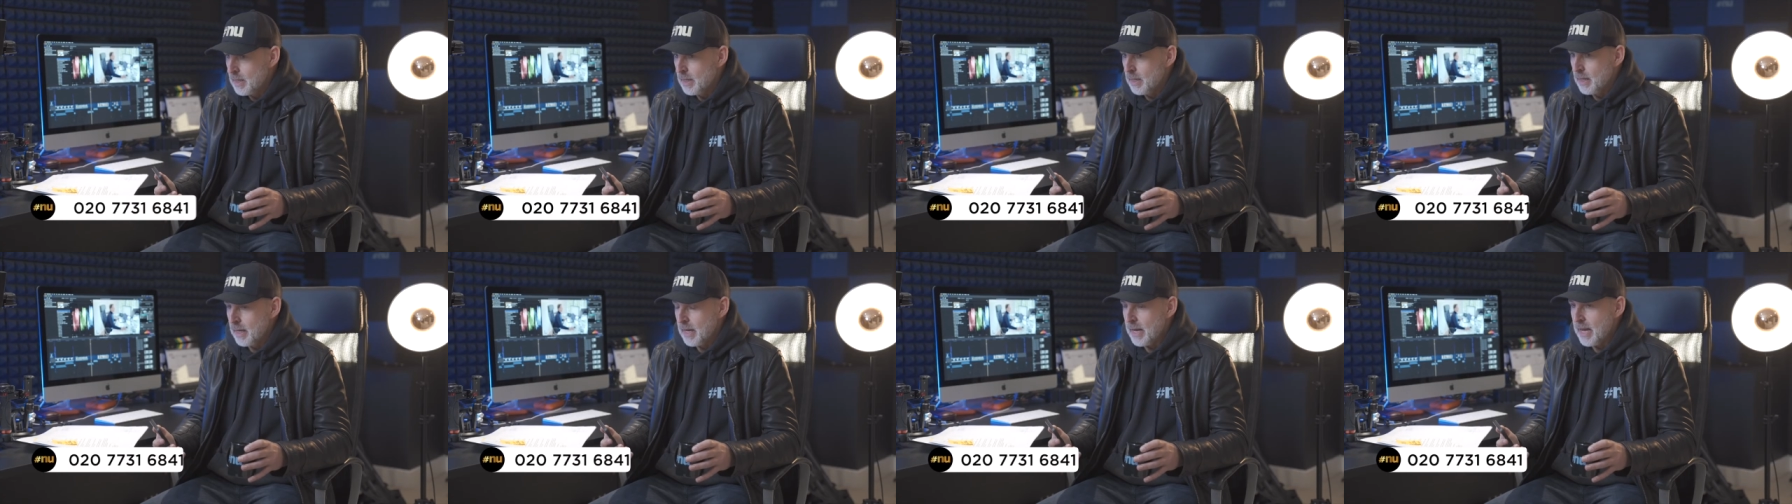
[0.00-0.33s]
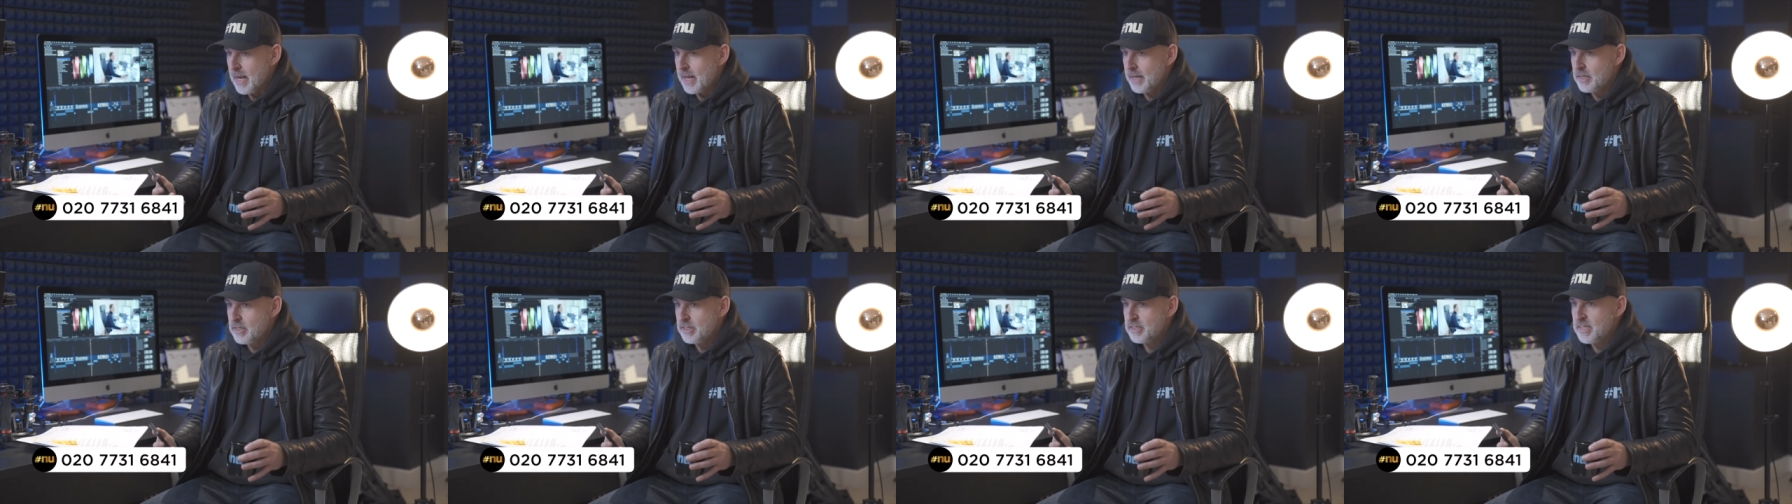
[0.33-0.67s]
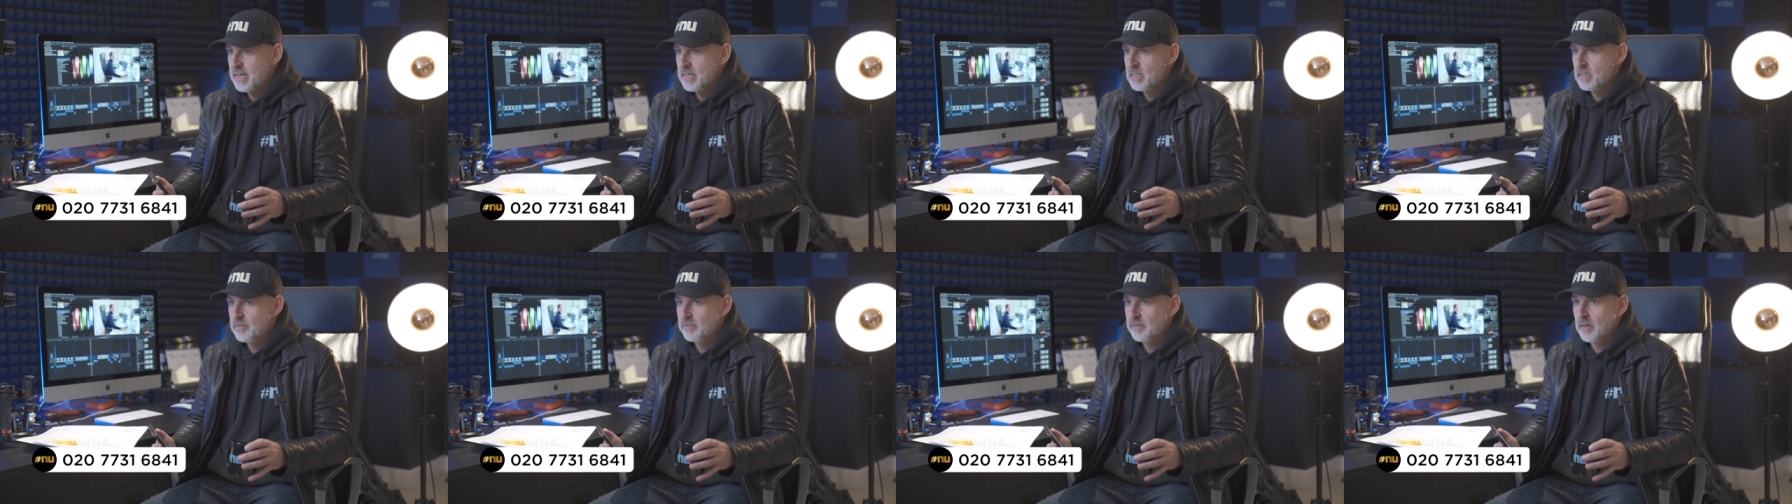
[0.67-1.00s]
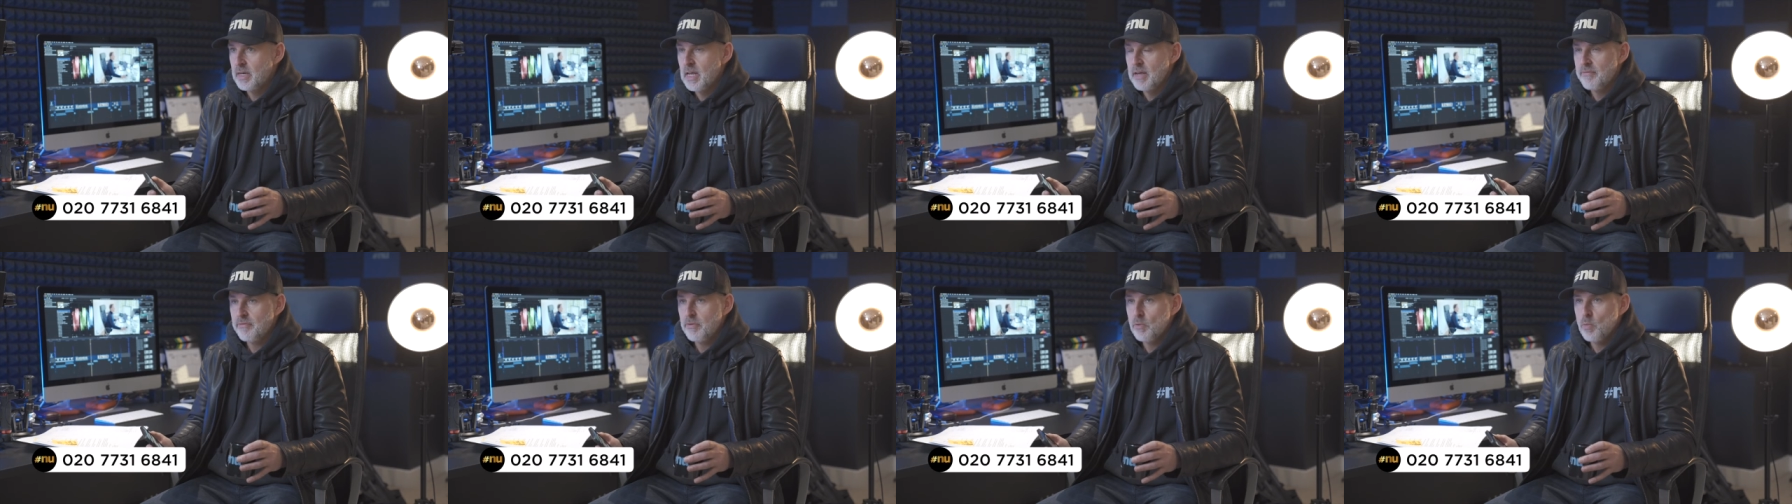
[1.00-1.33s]
And you tend to
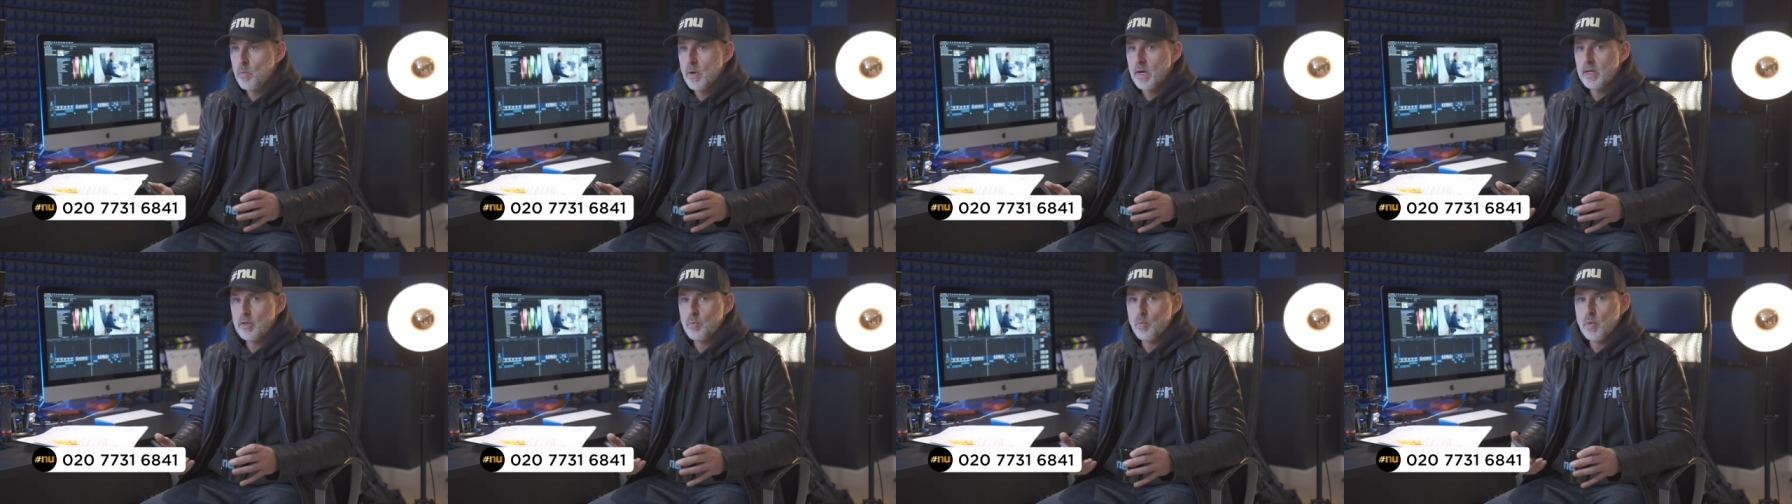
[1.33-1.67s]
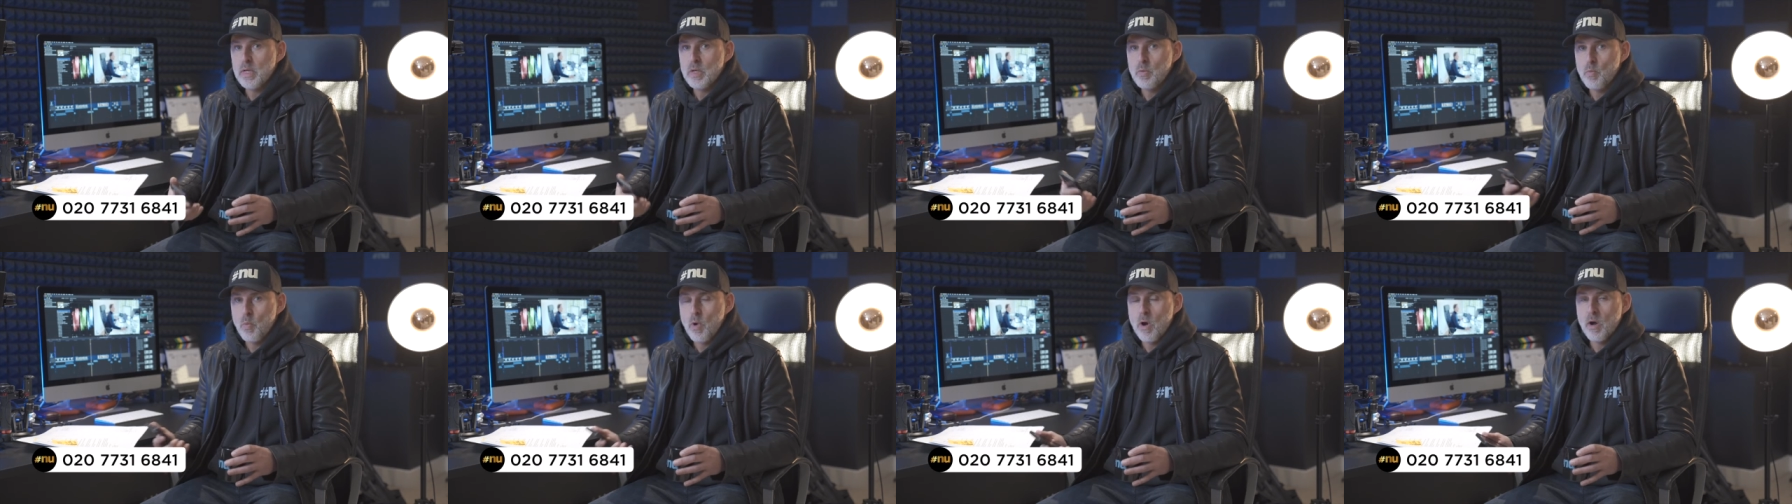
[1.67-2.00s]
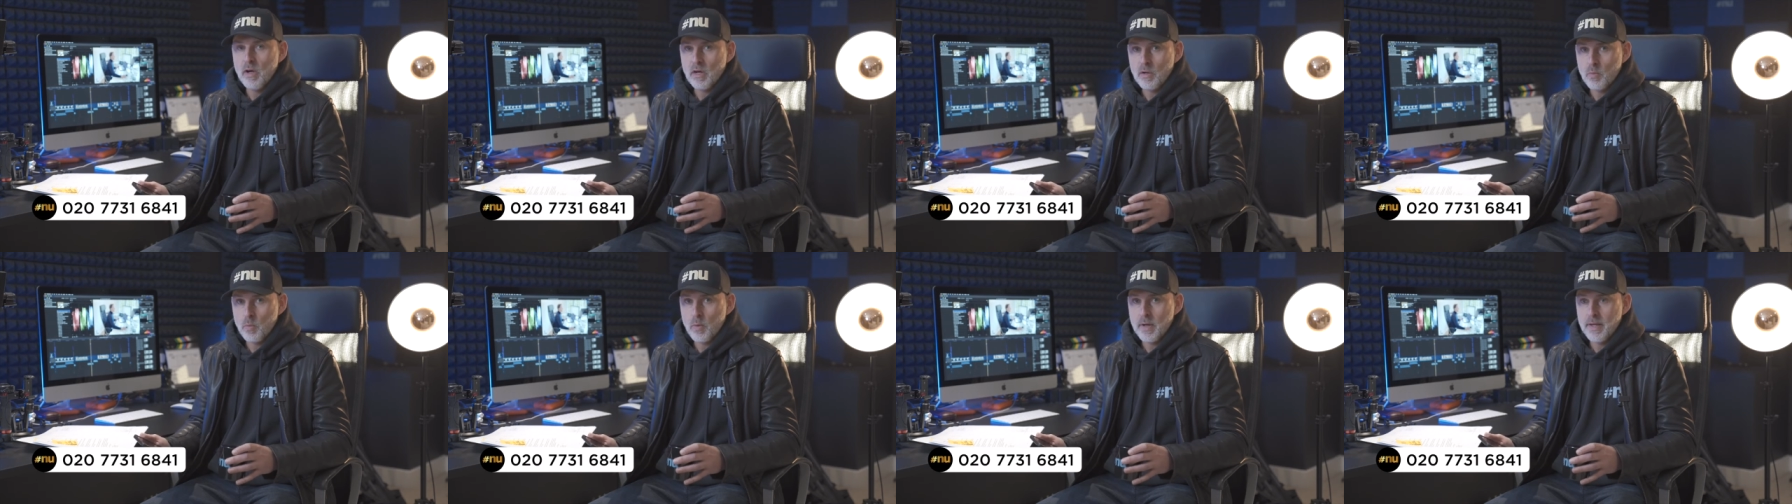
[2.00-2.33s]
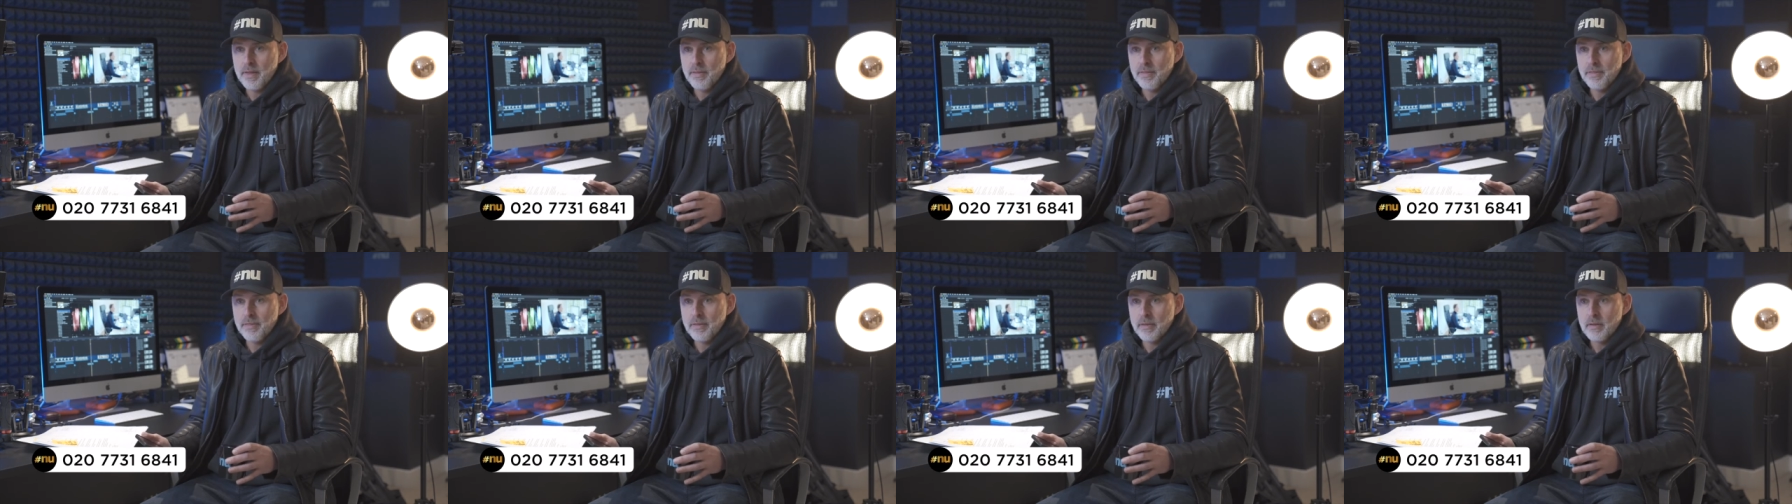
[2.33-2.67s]
find everyone we work
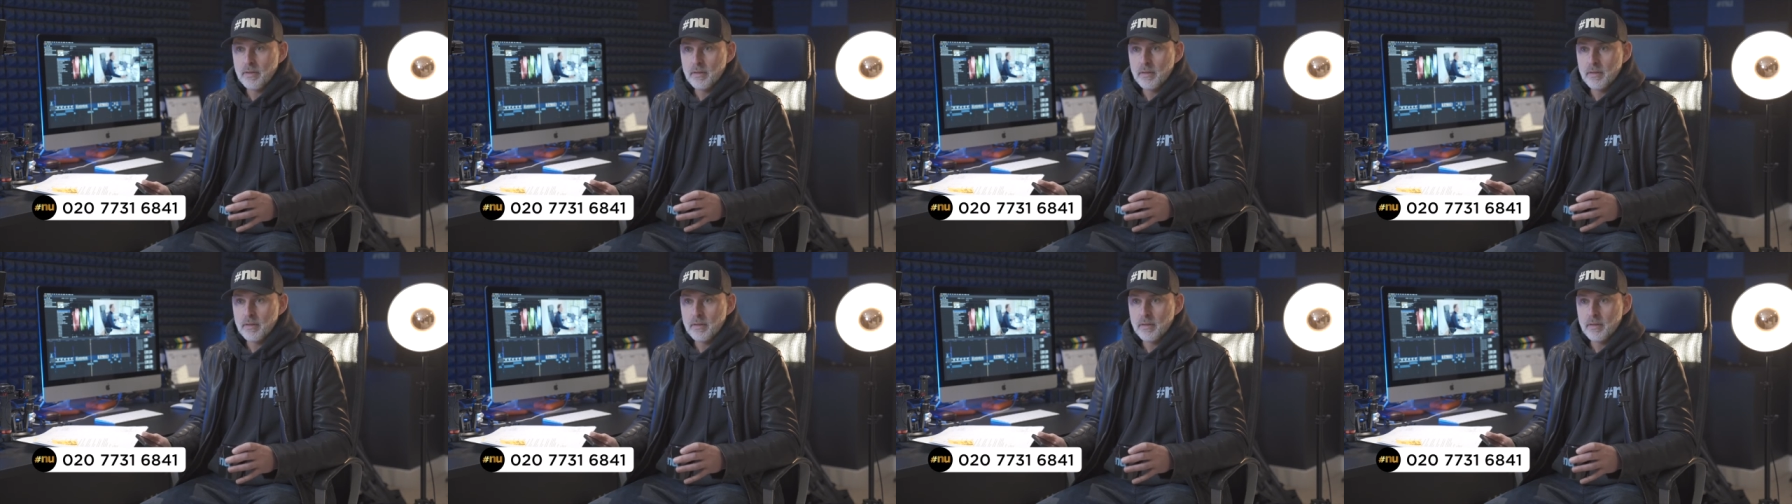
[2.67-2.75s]
with